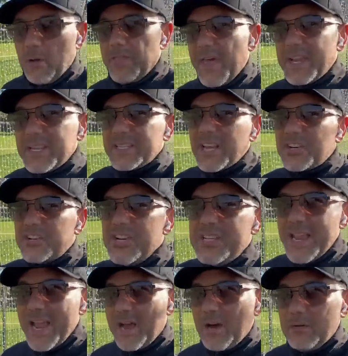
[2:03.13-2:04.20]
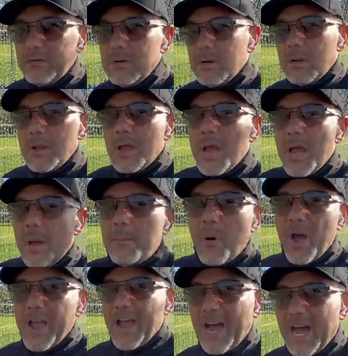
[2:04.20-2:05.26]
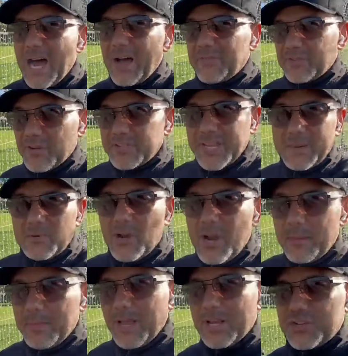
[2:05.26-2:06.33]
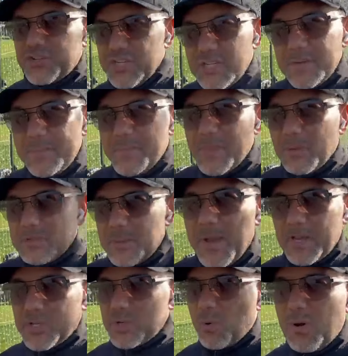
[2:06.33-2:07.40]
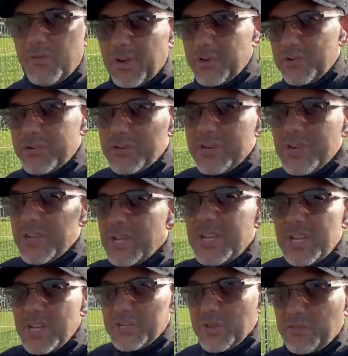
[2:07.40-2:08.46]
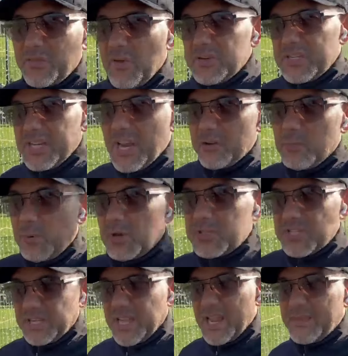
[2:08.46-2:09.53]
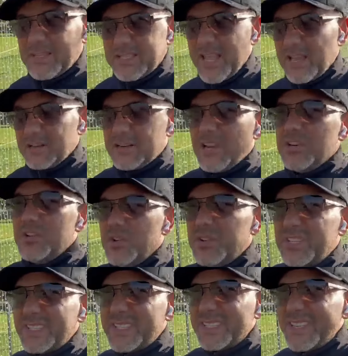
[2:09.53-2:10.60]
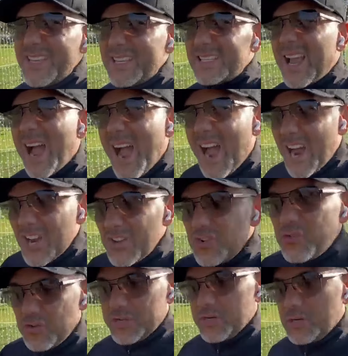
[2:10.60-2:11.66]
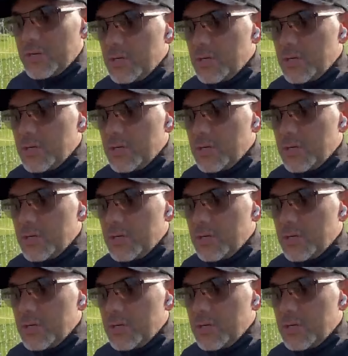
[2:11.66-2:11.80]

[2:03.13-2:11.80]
That is actually down by half. So same time last year, there was about 1,200 to 1,300 blocks of land. That's down to 600.